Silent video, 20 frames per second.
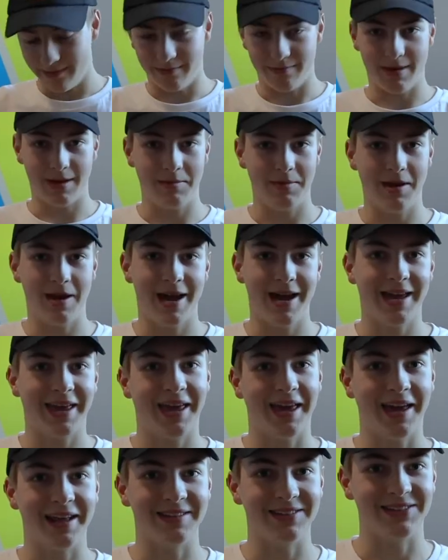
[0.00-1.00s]
maybe I
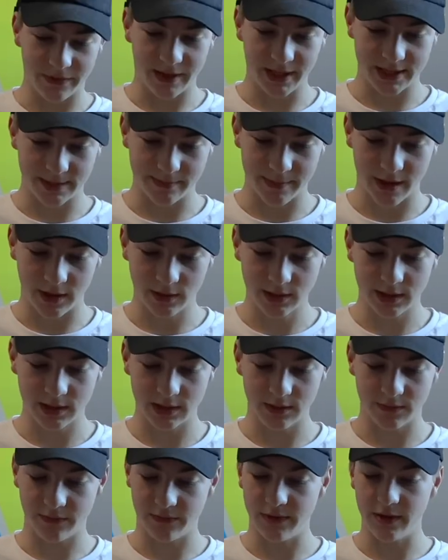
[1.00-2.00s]
can. This mouse
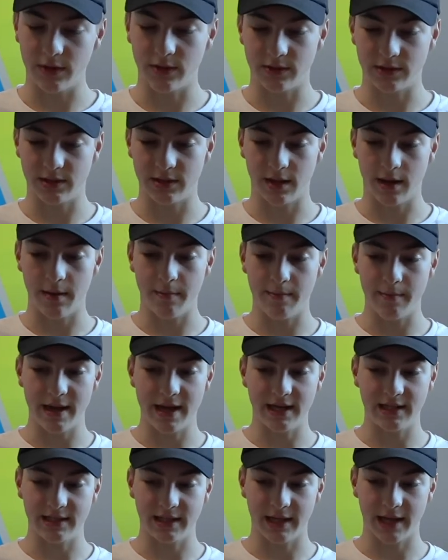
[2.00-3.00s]
feels
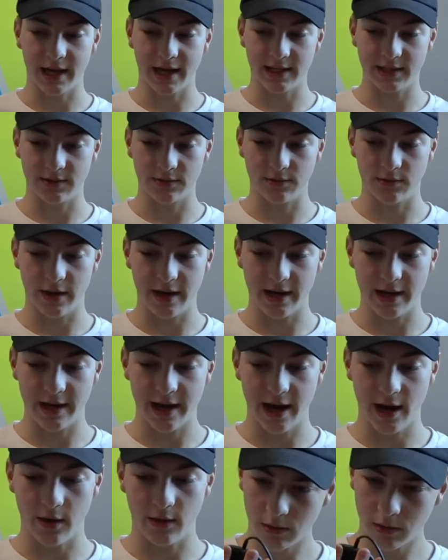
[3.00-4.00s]
amazing as of right
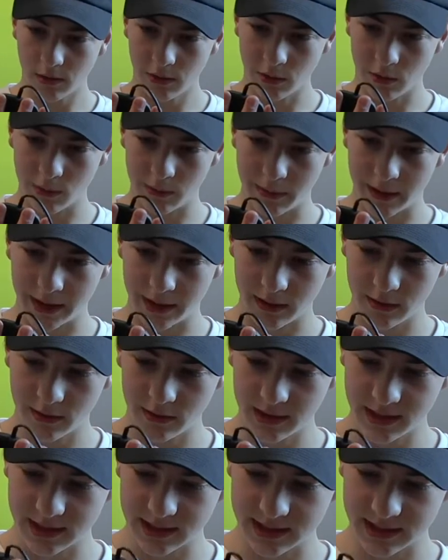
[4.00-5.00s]
now. Oh my
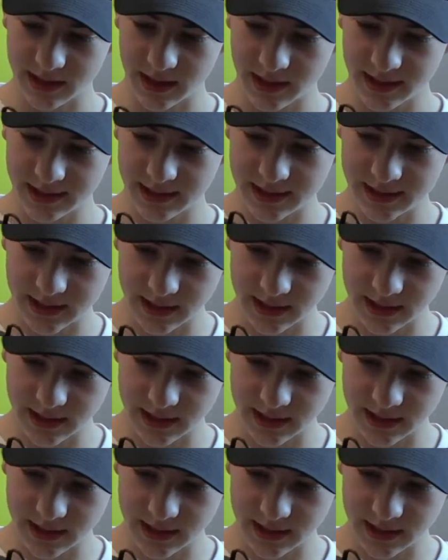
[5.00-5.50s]
goodness, guys, this